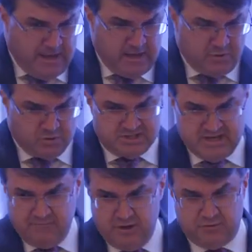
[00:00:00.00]
And it was
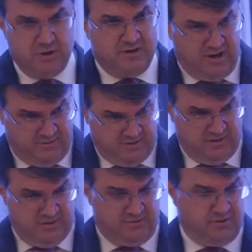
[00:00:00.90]
73-0
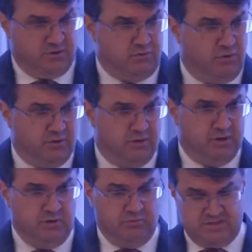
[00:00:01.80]
in the third quarter,
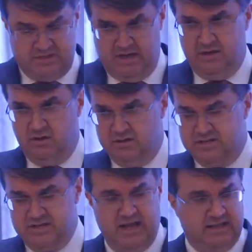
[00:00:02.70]
and we were standing on
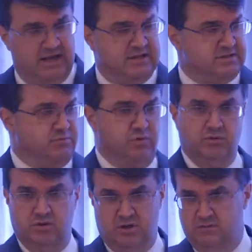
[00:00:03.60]
the sidelines and we
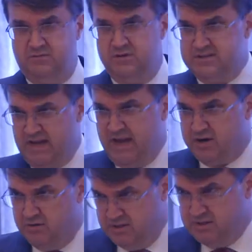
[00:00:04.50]
were looking for the
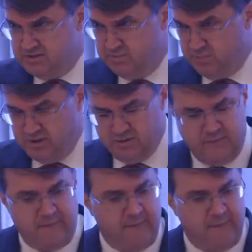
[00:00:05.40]
Tiger. He disappeared.